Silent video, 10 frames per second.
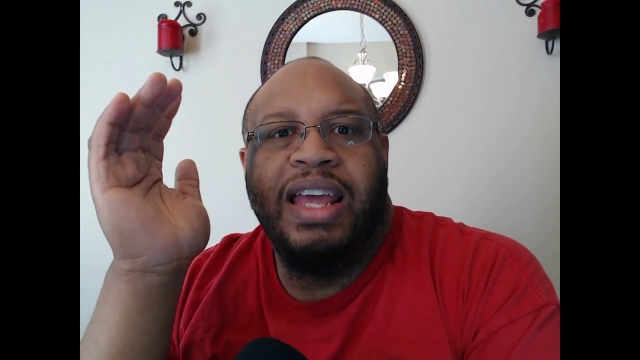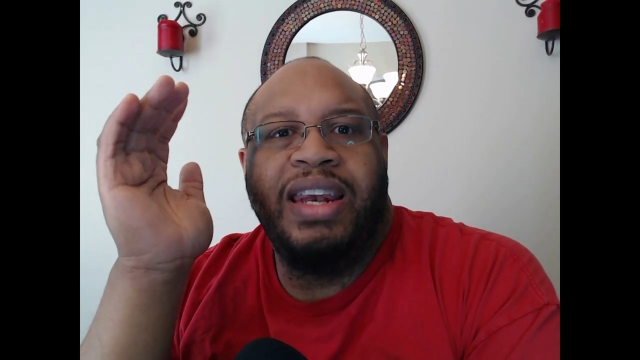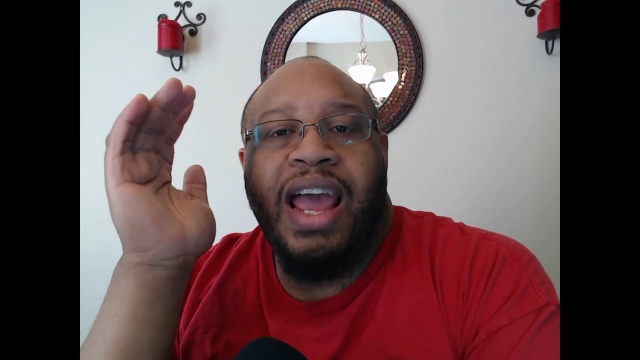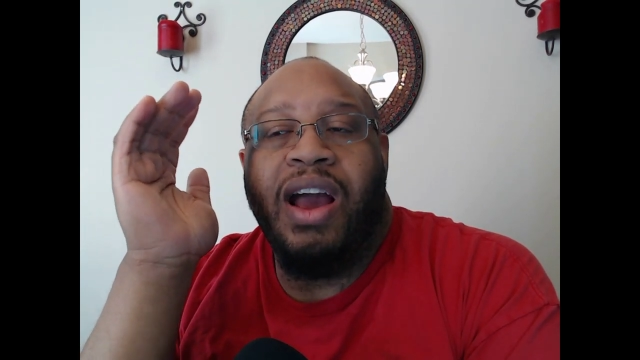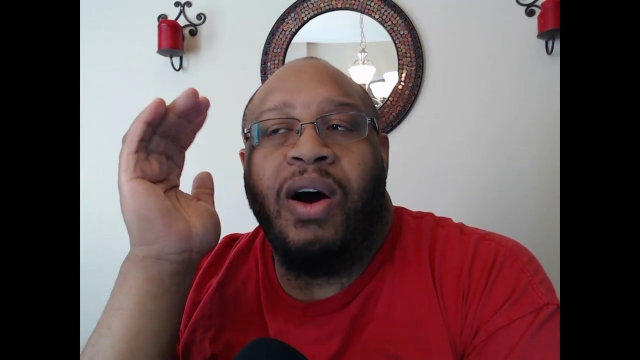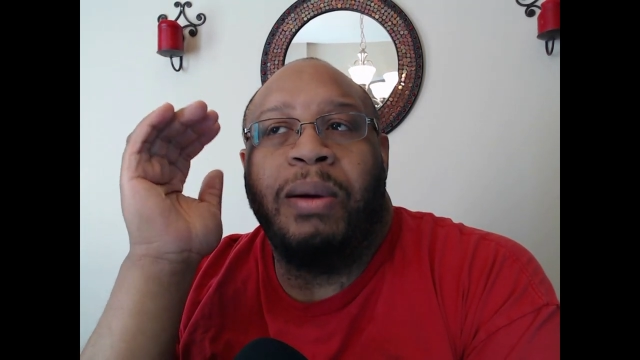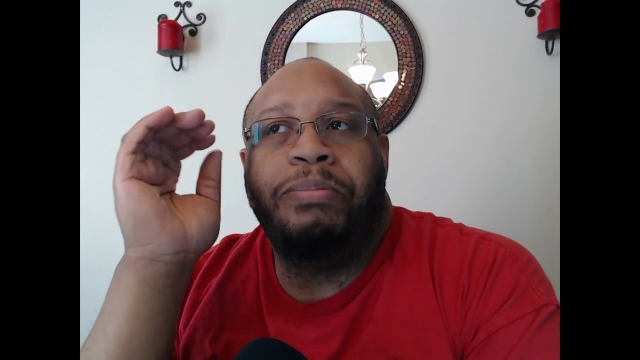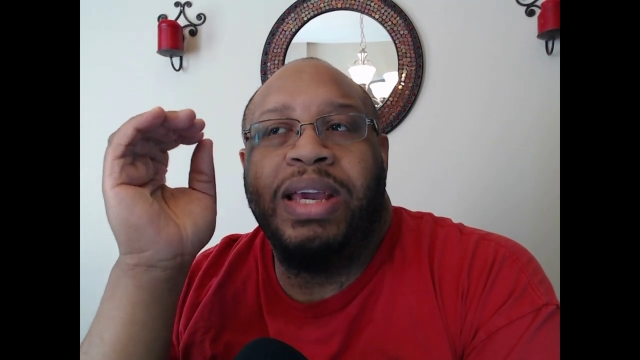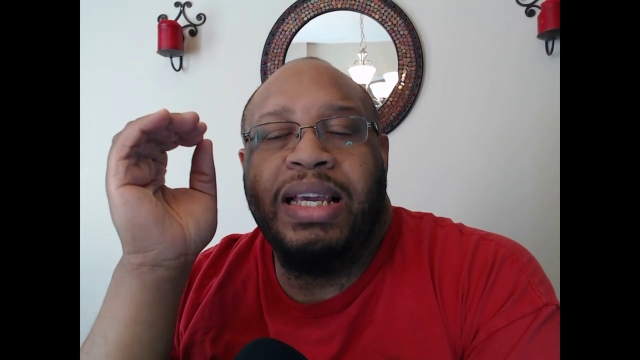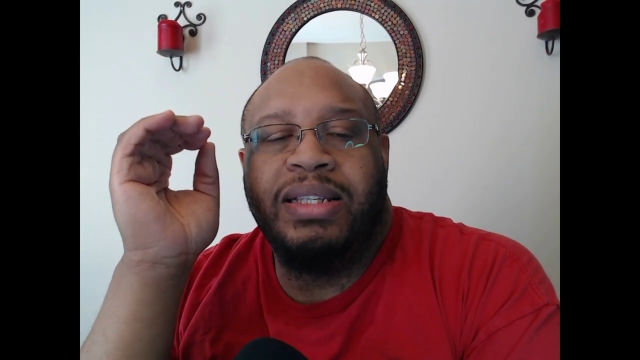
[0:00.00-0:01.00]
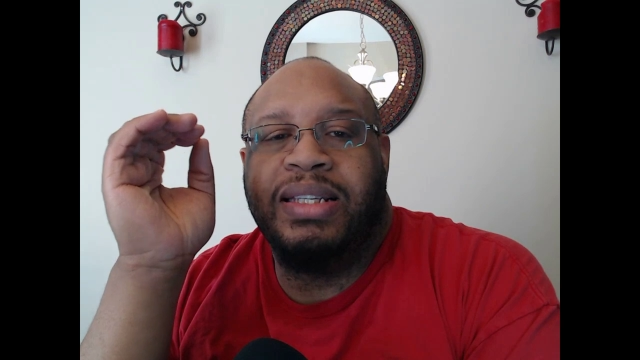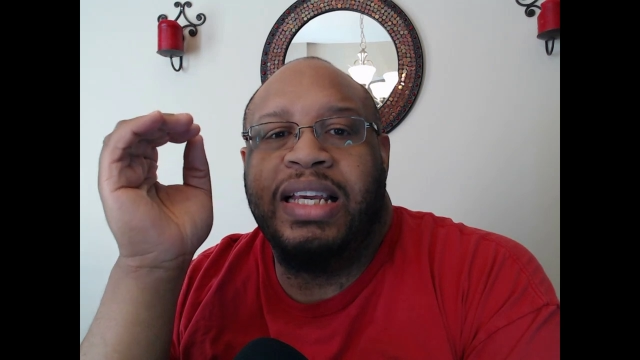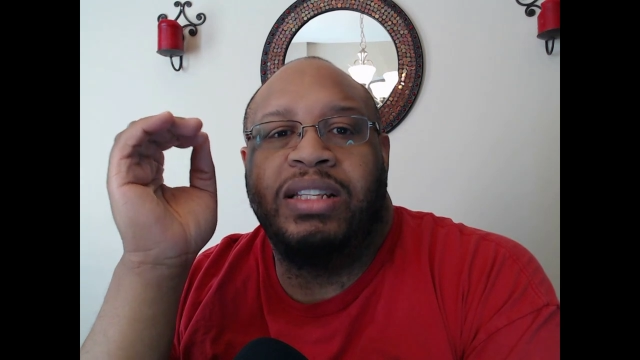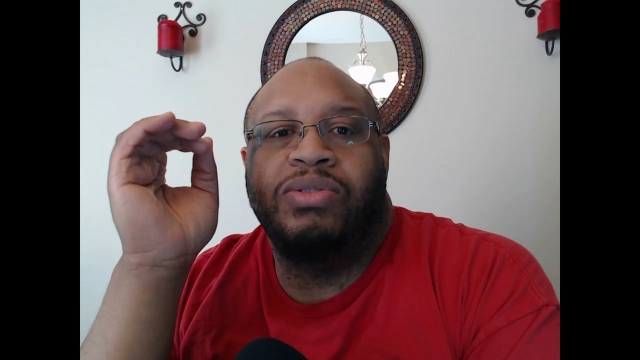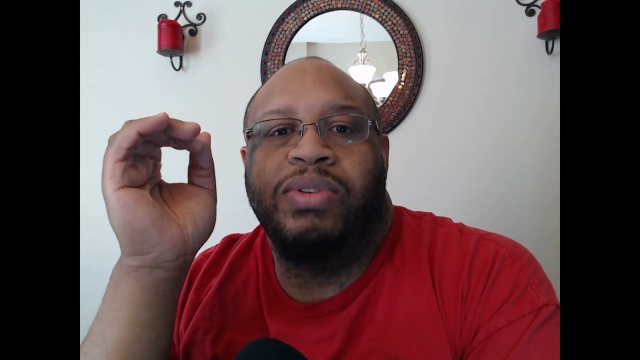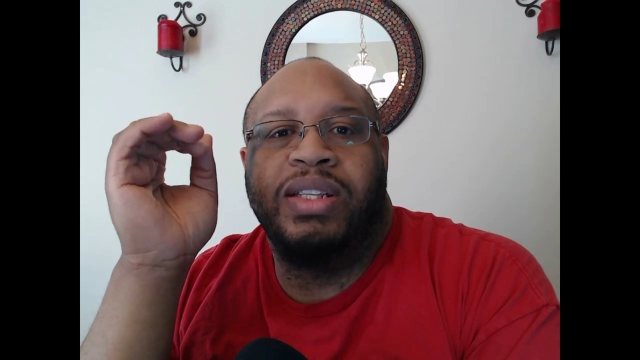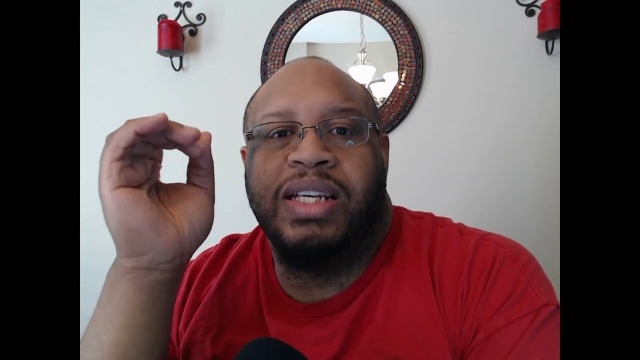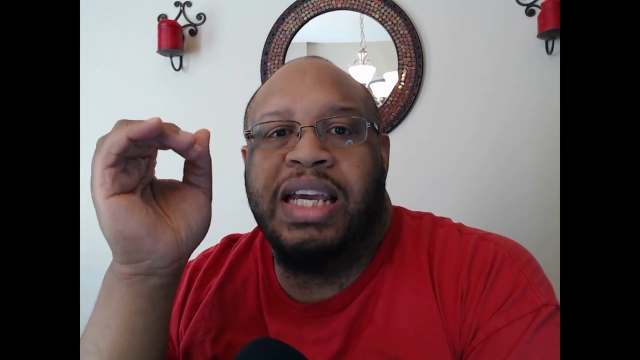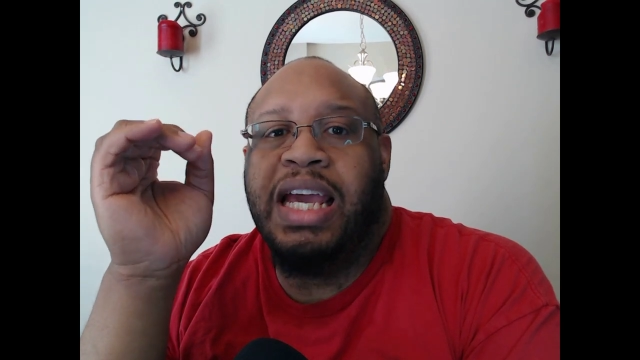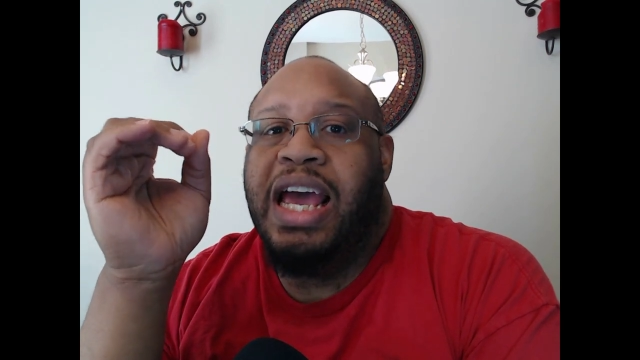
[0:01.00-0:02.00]
They are PC to a
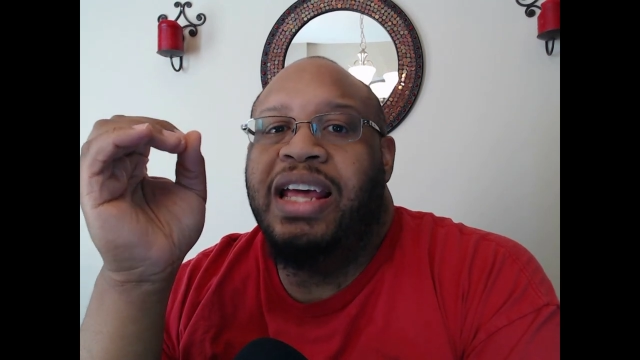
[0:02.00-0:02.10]
T.